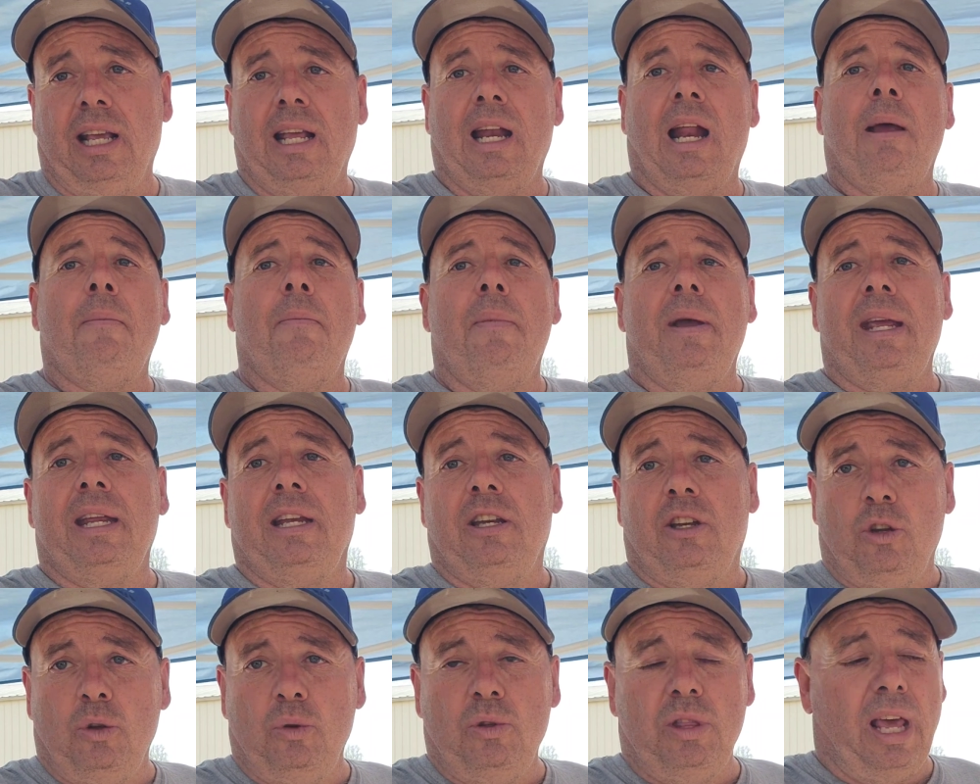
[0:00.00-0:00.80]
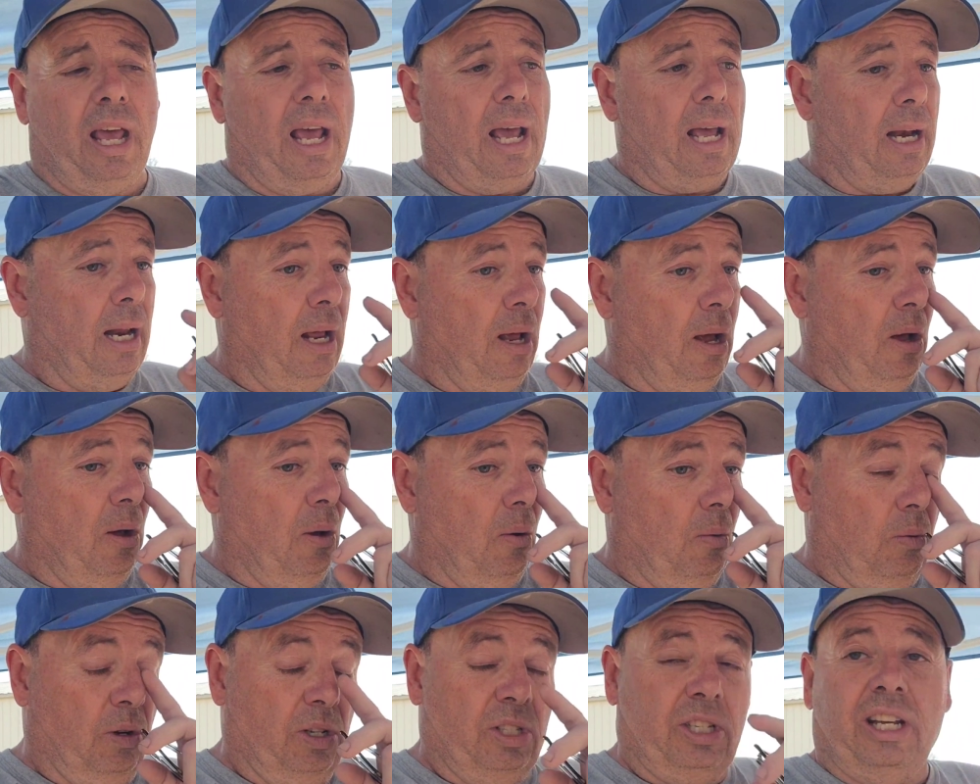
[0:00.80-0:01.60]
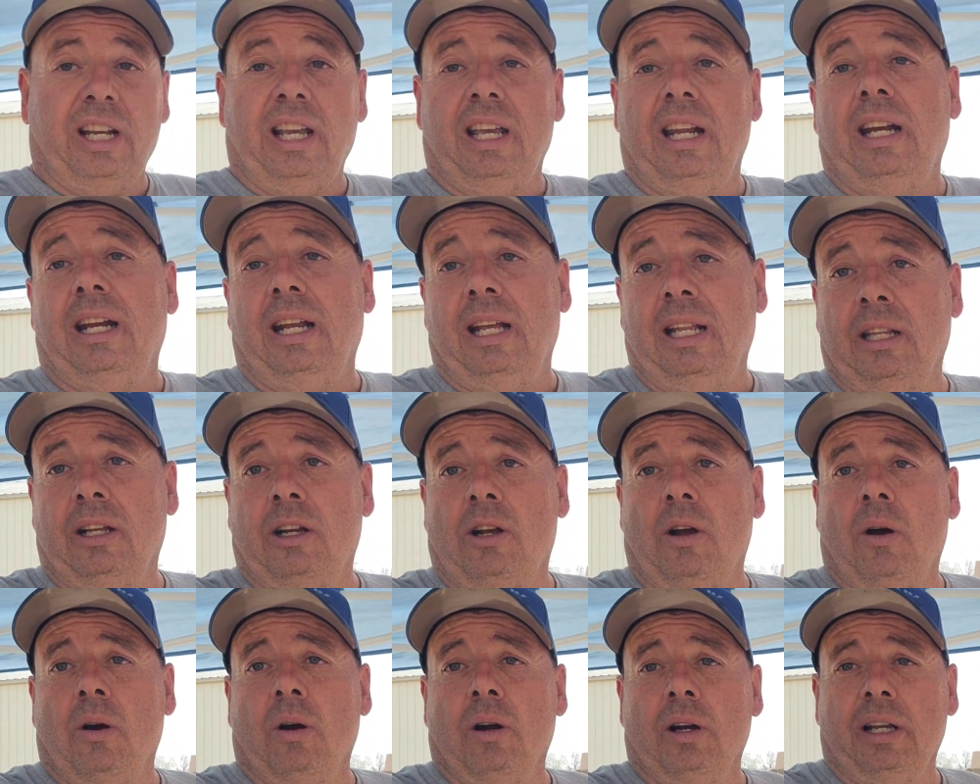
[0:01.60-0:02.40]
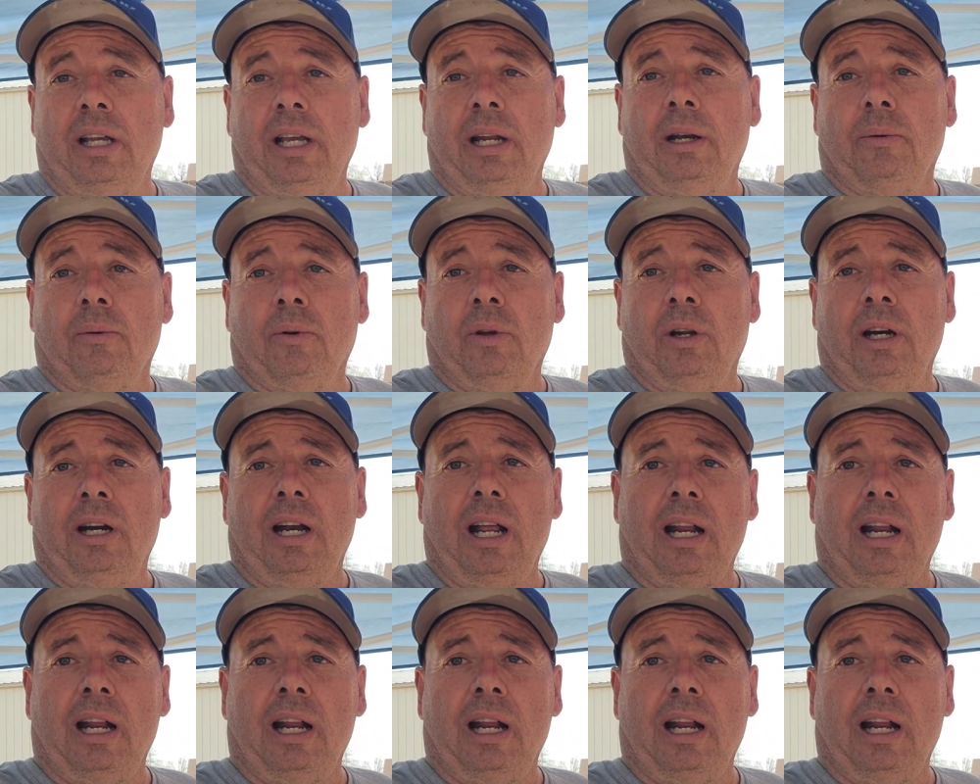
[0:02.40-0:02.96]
And I may do that once I get it in the car and get it running.